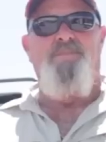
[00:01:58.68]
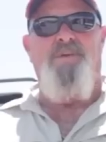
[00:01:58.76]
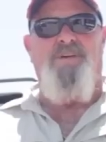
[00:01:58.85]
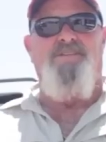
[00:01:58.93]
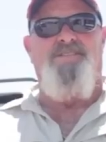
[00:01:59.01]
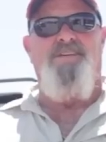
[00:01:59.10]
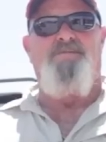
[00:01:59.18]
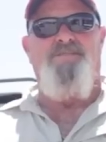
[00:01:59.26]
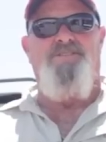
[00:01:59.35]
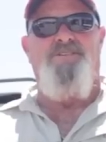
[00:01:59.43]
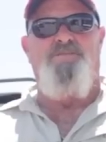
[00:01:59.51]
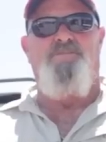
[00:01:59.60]
because it
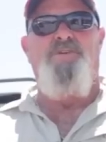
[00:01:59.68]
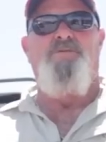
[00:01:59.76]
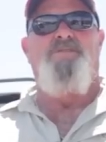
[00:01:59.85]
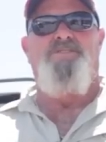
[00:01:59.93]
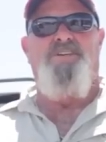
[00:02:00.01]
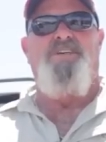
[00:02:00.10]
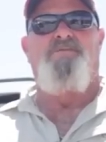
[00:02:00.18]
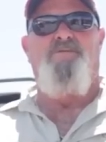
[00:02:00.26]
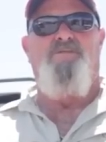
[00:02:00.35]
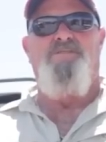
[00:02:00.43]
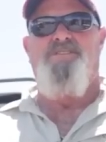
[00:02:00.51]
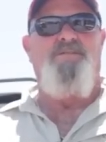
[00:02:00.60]
was just pure
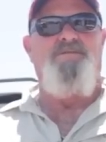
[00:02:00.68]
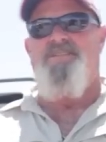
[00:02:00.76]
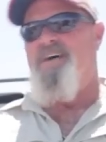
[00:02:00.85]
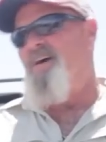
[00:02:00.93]
G-force. There was